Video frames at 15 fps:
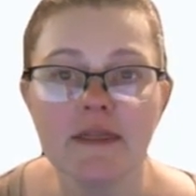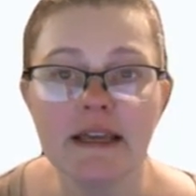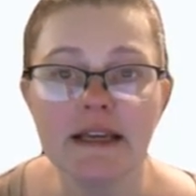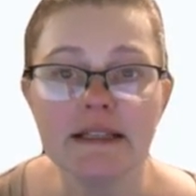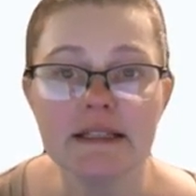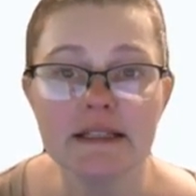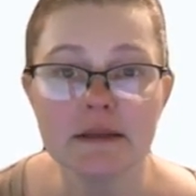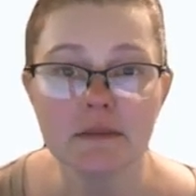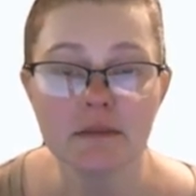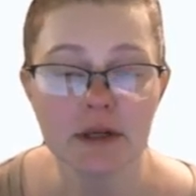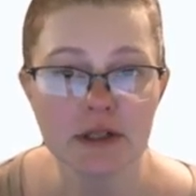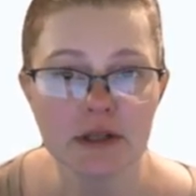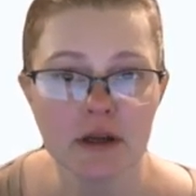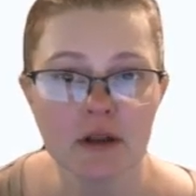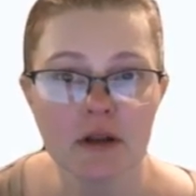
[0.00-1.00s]
This
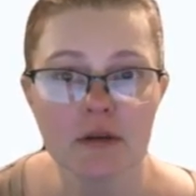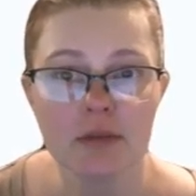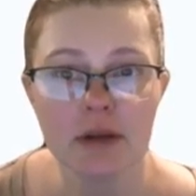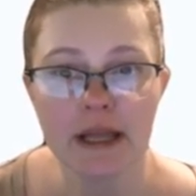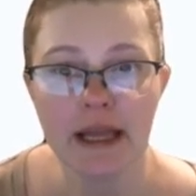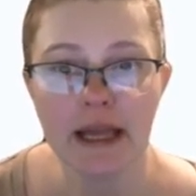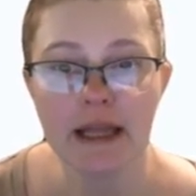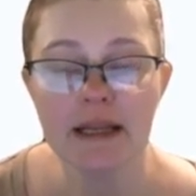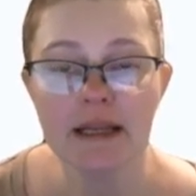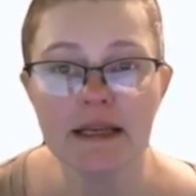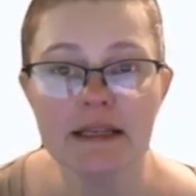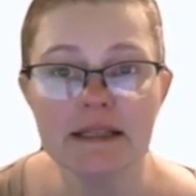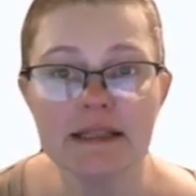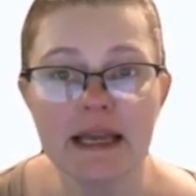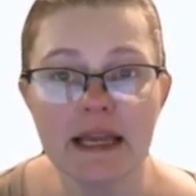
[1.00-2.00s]
particular plan
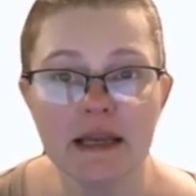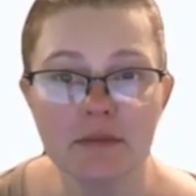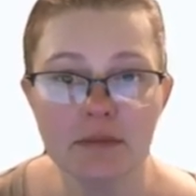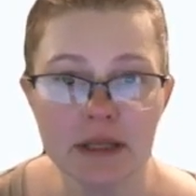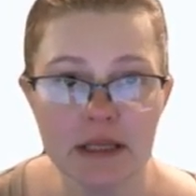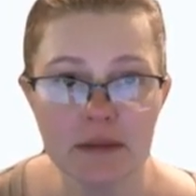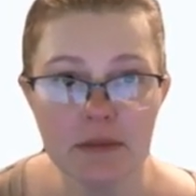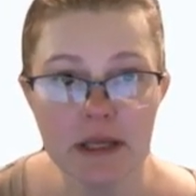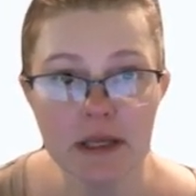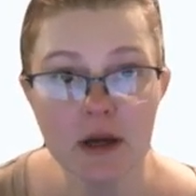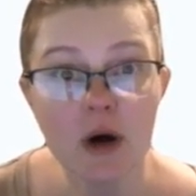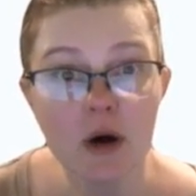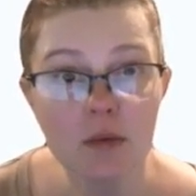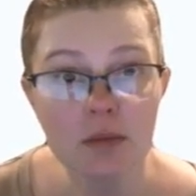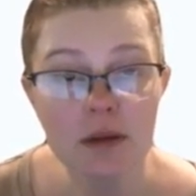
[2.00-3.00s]
is a
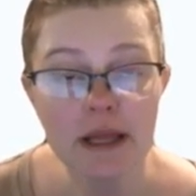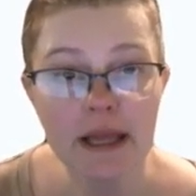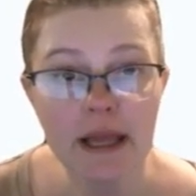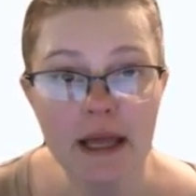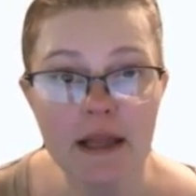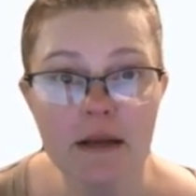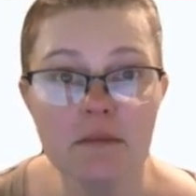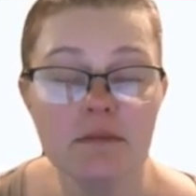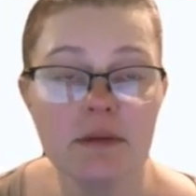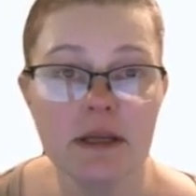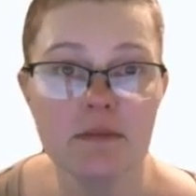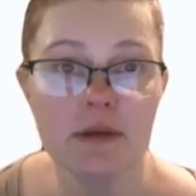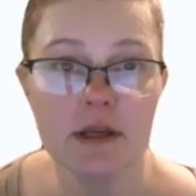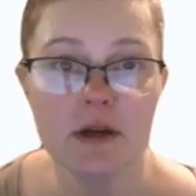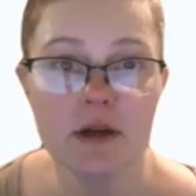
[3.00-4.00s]
PPO plan.
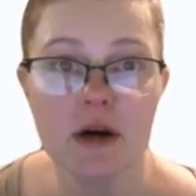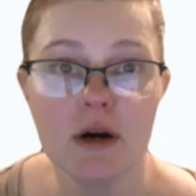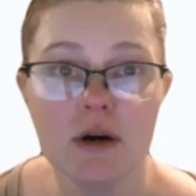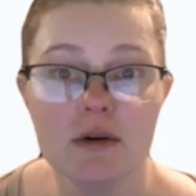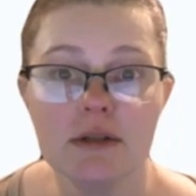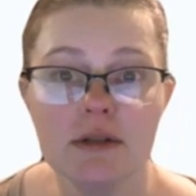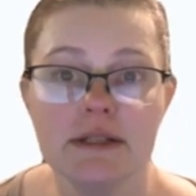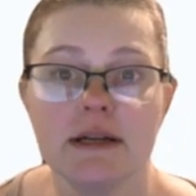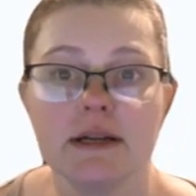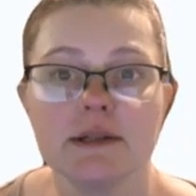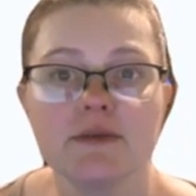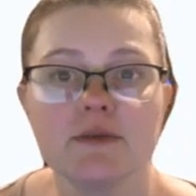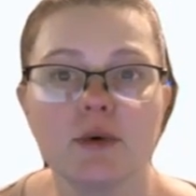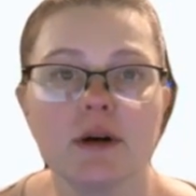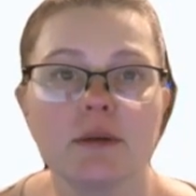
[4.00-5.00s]
PPO
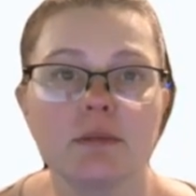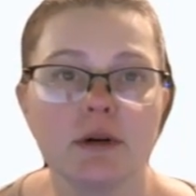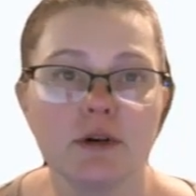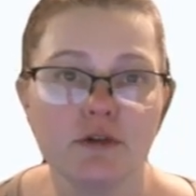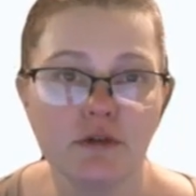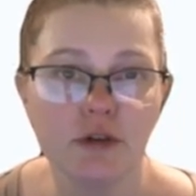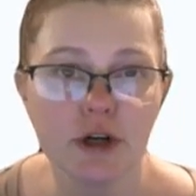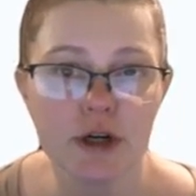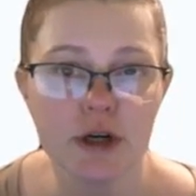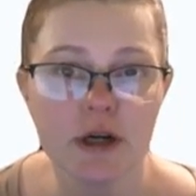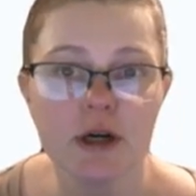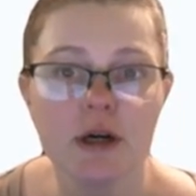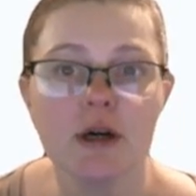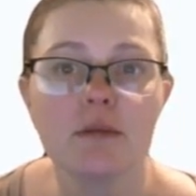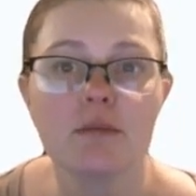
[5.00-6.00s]
stands for
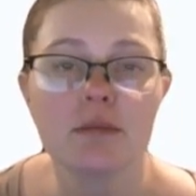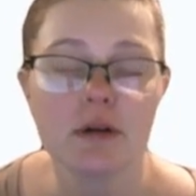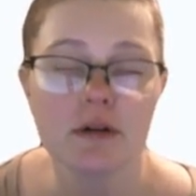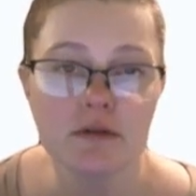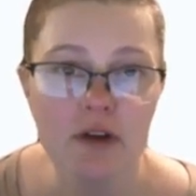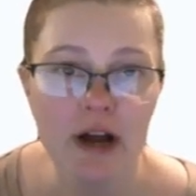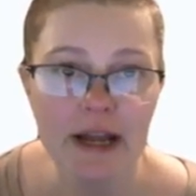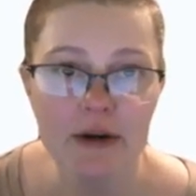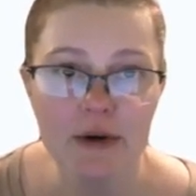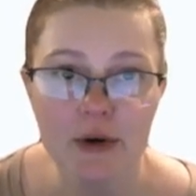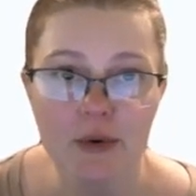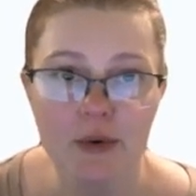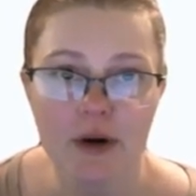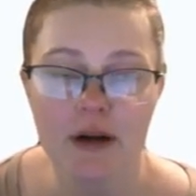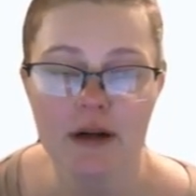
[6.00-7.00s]
Preferred
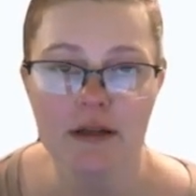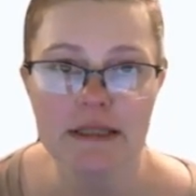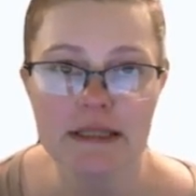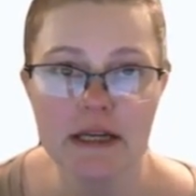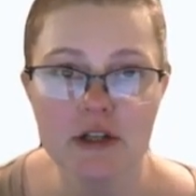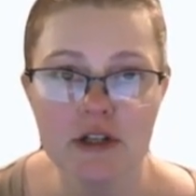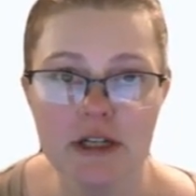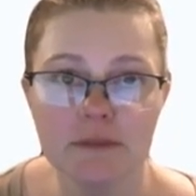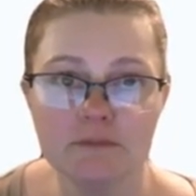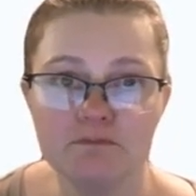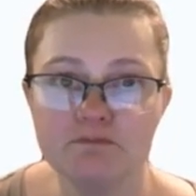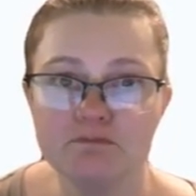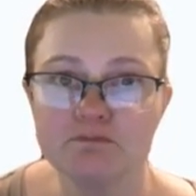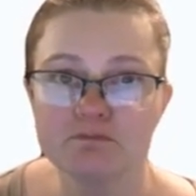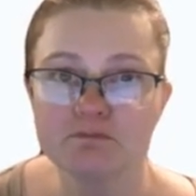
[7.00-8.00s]
Provider Organization.
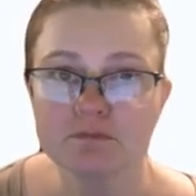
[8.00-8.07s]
